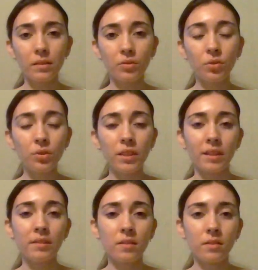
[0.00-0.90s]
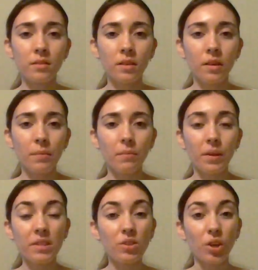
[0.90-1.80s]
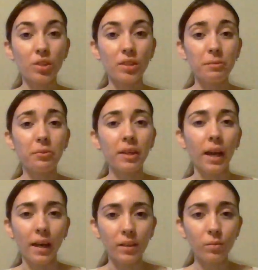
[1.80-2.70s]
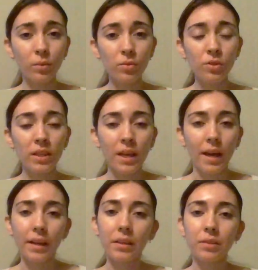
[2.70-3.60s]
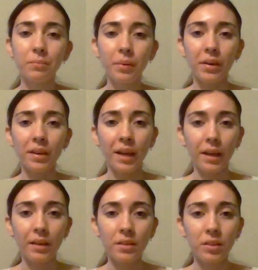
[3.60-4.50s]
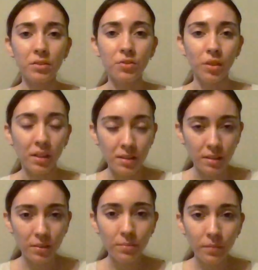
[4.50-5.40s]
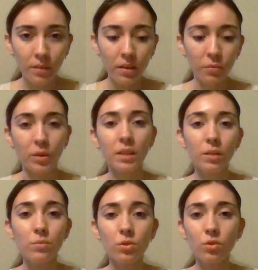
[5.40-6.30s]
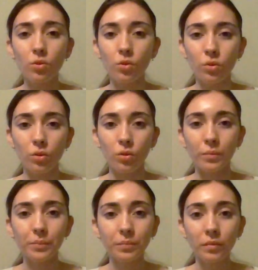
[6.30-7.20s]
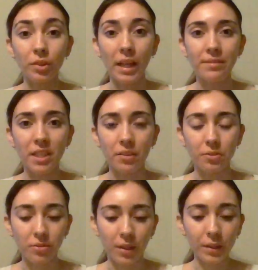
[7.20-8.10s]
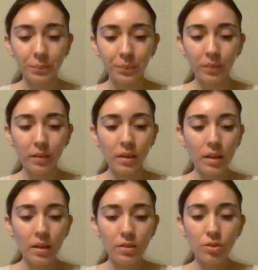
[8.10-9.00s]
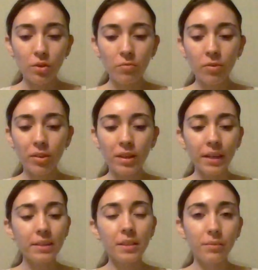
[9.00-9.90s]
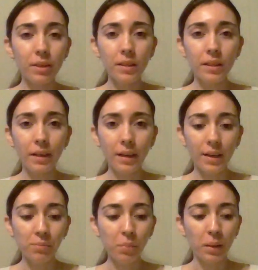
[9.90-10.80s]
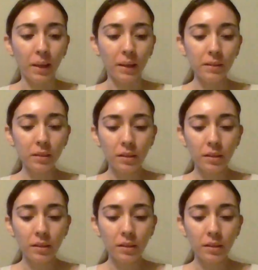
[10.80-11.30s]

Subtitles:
two texts based on different animals and compare and contrast them when it comes to their life cycles, right? So for the activity that I have planned,